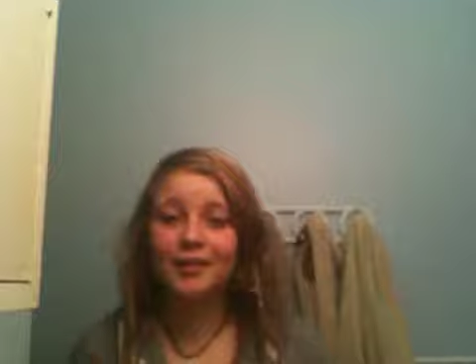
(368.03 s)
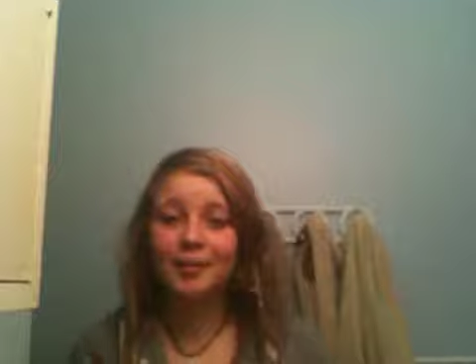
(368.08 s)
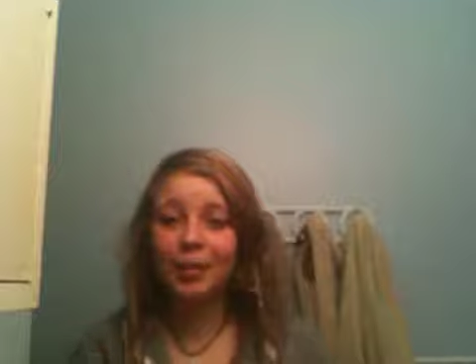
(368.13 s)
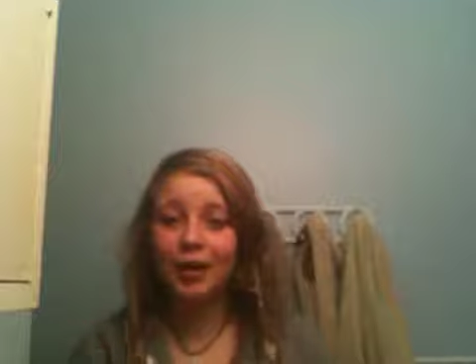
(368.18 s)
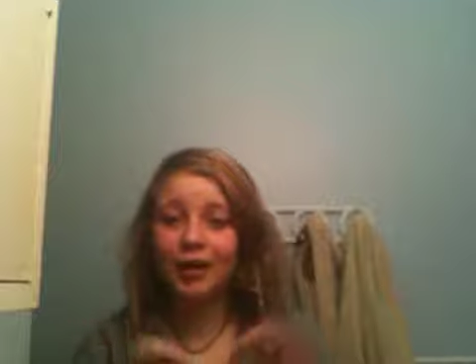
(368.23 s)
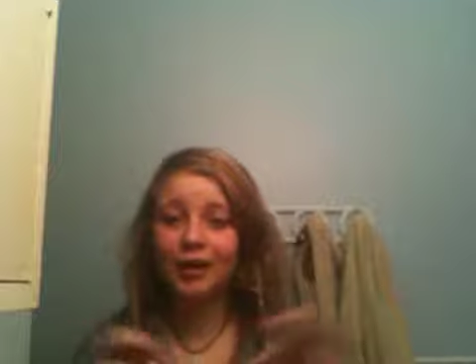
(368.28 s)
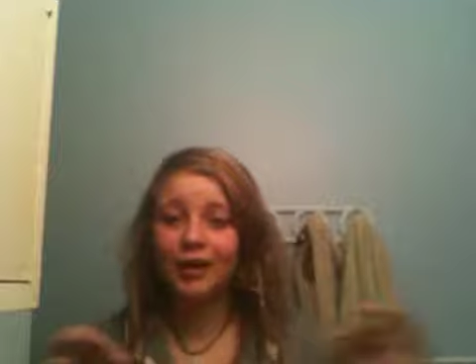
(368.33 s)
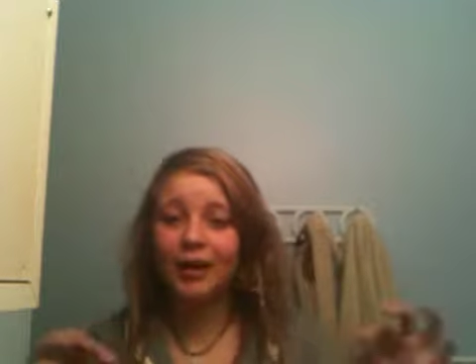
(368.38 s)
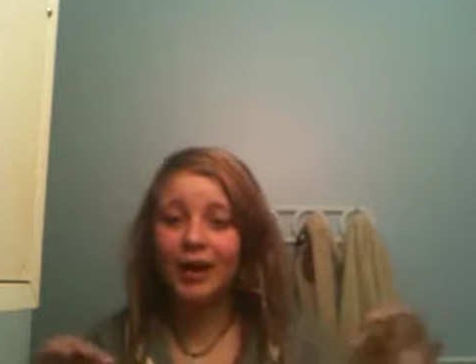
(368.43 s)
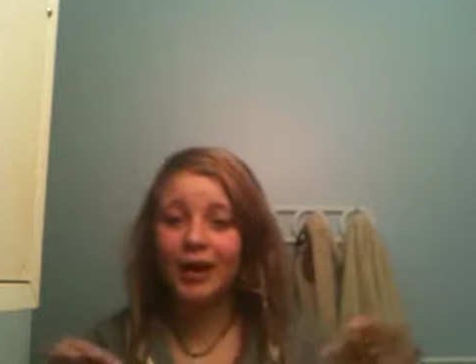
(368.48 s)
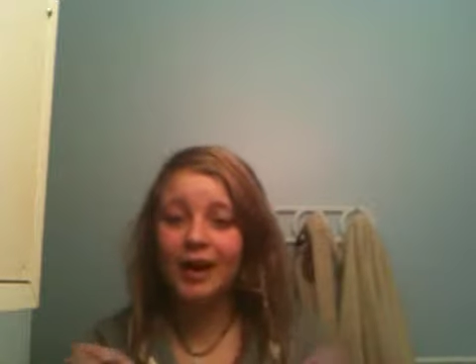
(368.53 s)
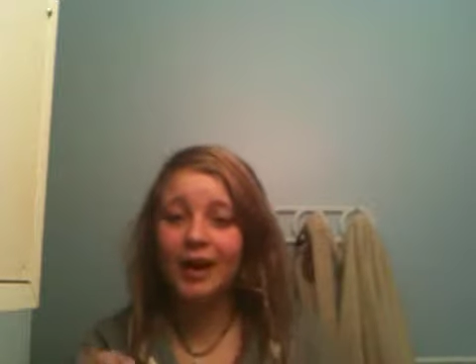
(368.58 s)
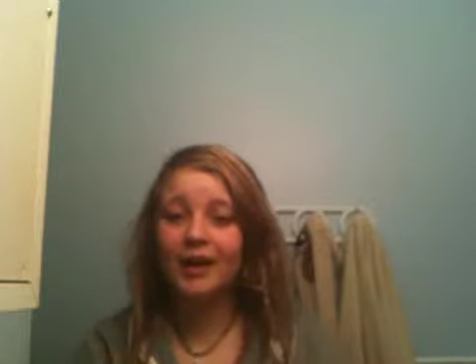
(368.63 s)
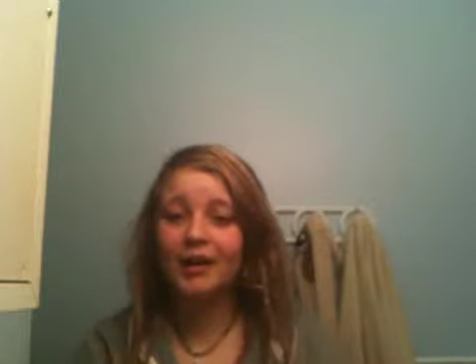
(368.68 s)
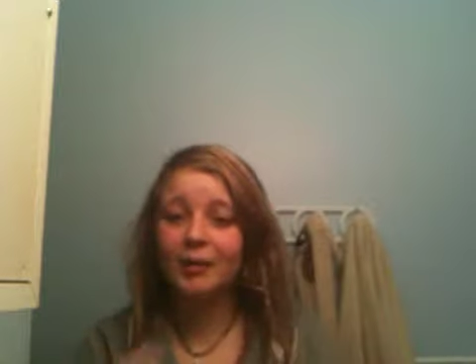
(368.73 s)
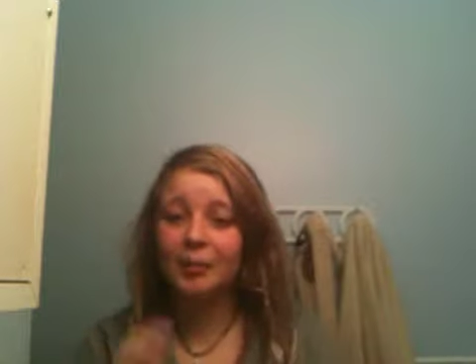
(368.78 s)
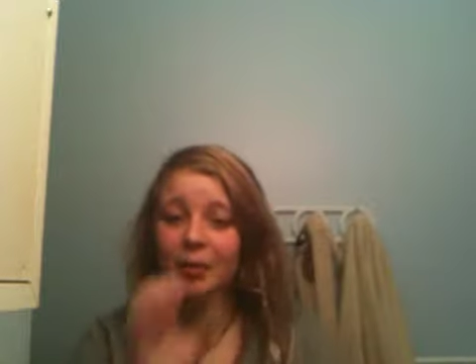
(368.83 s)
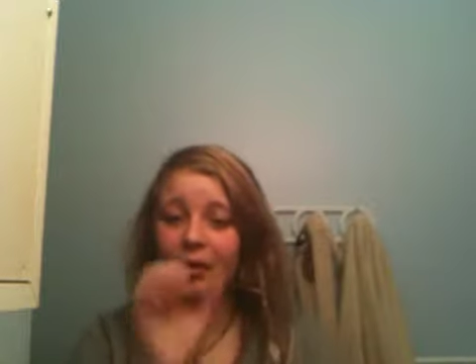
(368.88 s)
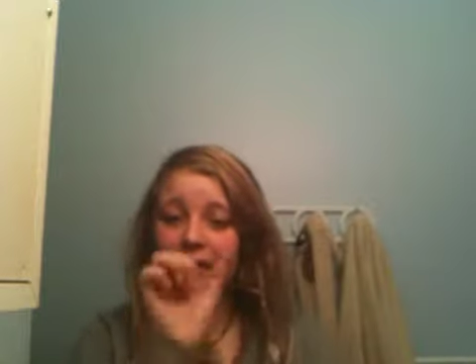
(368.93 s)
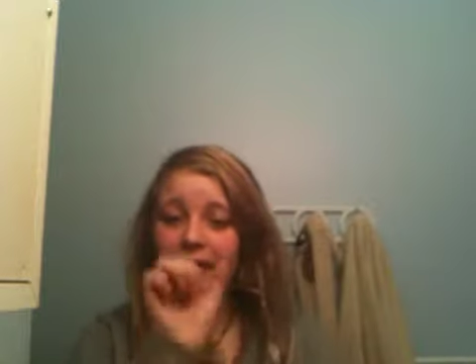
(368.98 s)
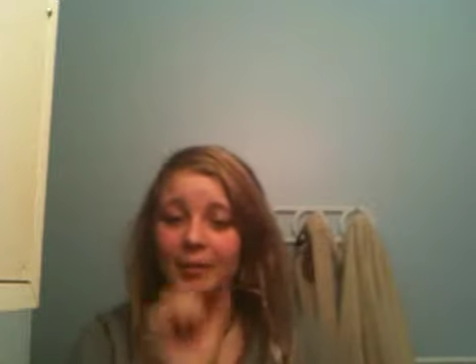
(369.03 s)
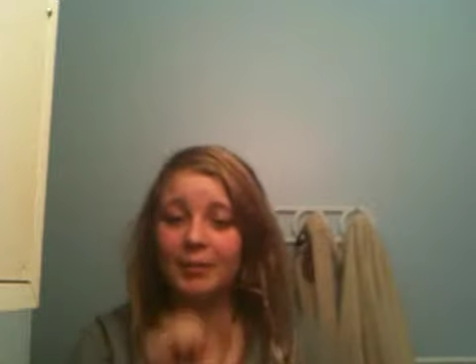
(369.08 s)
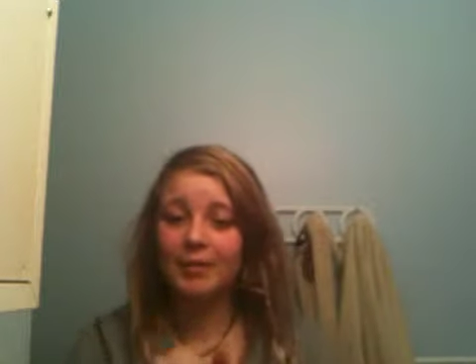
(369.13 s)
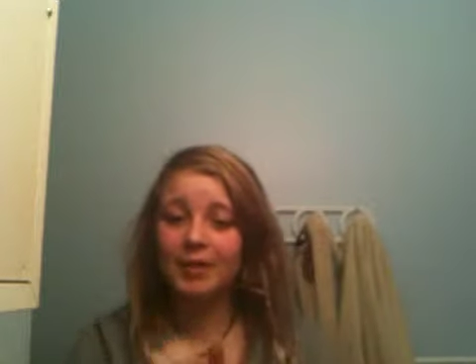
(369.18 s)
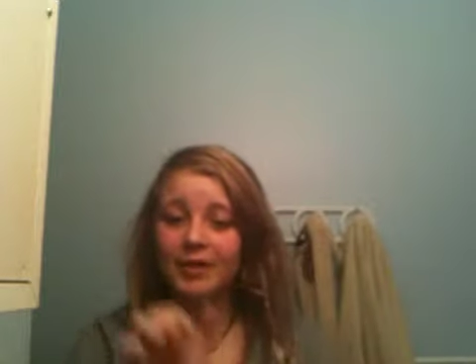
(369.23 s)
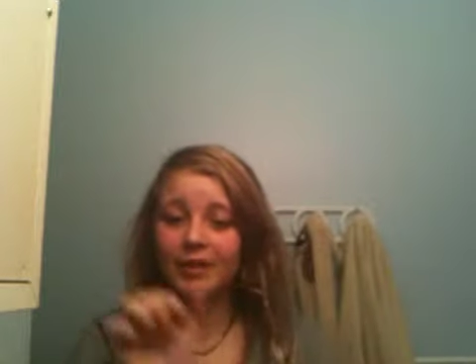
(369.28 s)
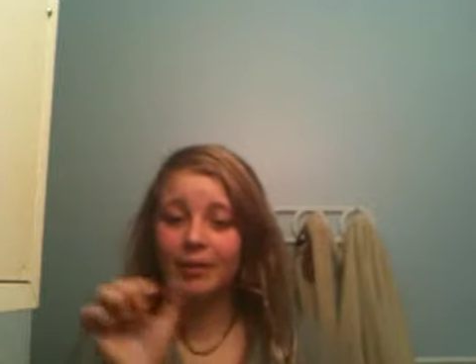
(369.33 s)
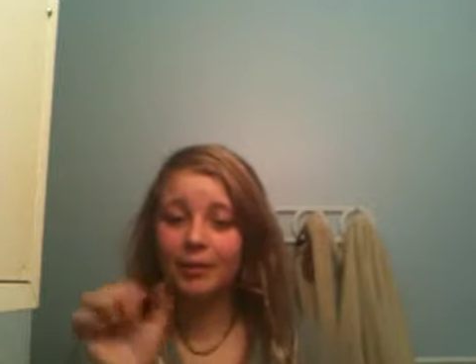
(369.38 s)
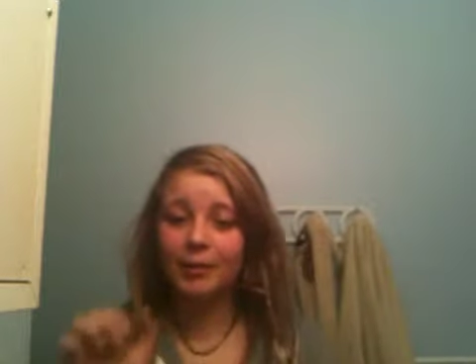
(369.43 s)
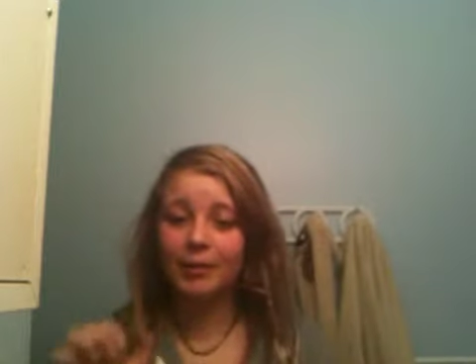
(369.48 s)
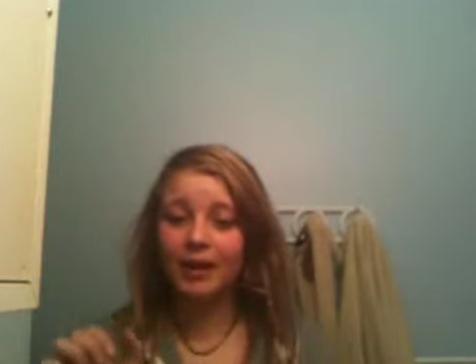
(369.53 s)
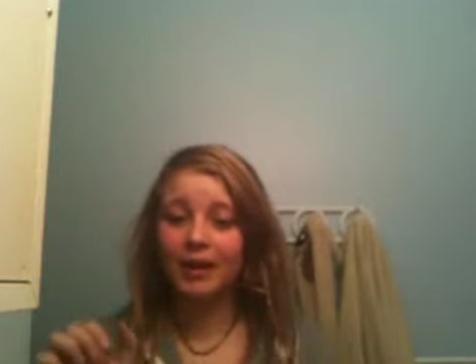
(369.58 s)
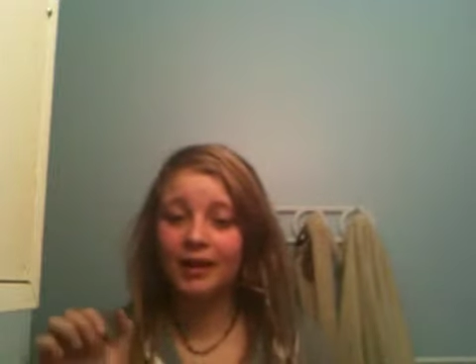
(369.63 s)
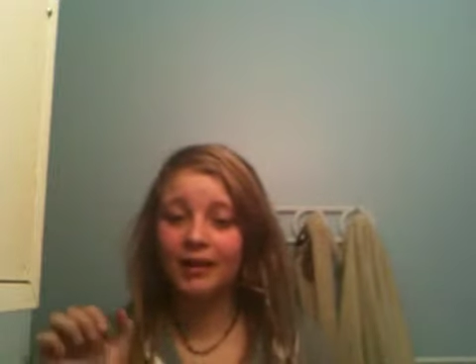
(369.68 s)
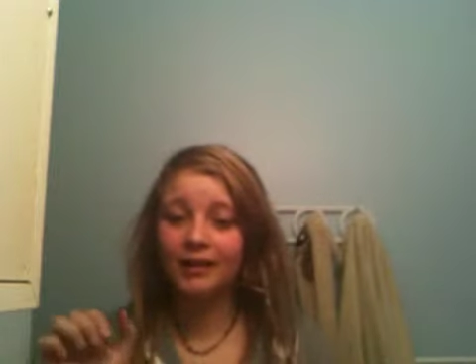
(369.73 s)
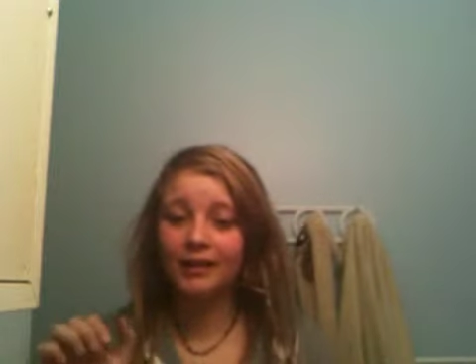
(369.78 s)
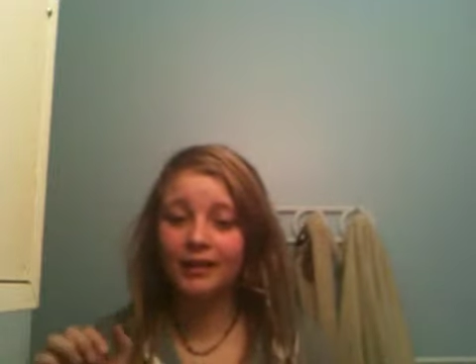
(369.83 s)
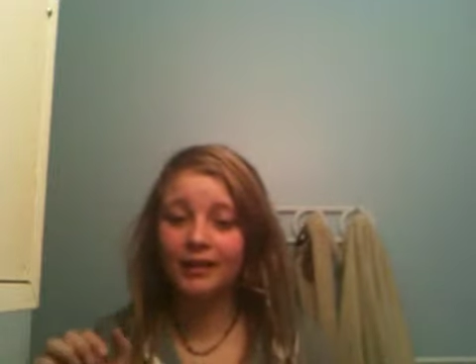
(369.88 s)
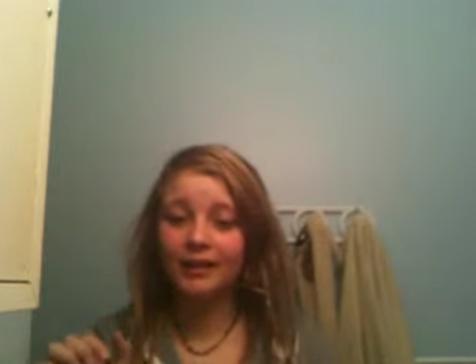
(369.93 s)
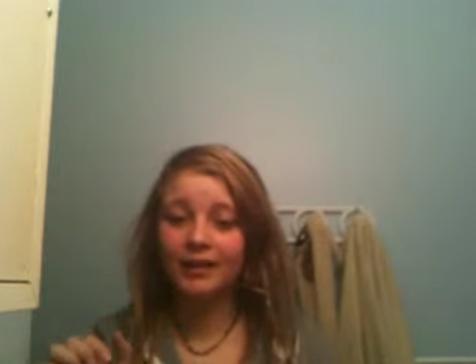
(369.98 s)
Part your hair, part them in
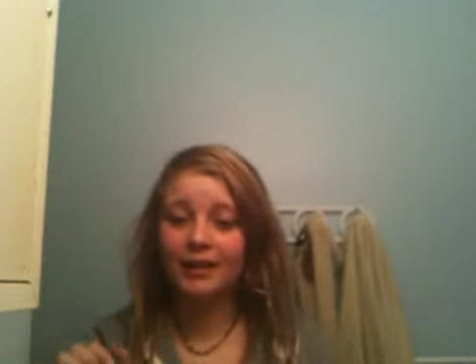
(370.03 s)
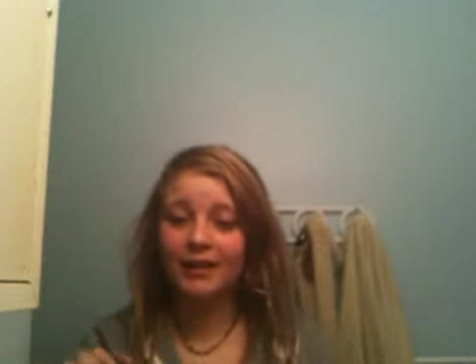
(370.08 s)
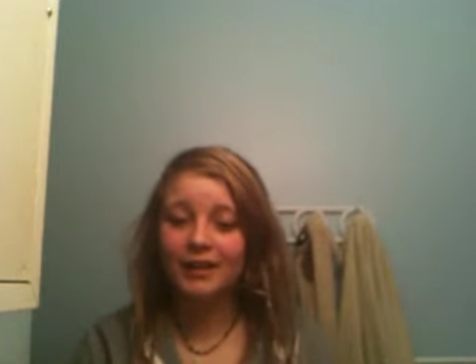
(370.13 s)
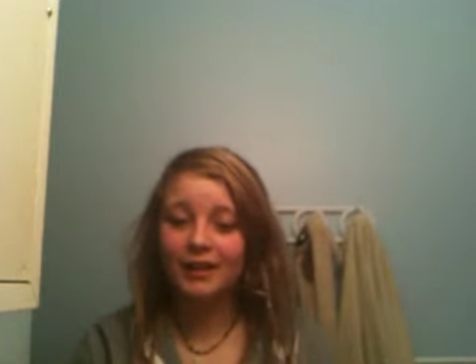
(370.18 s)
squares,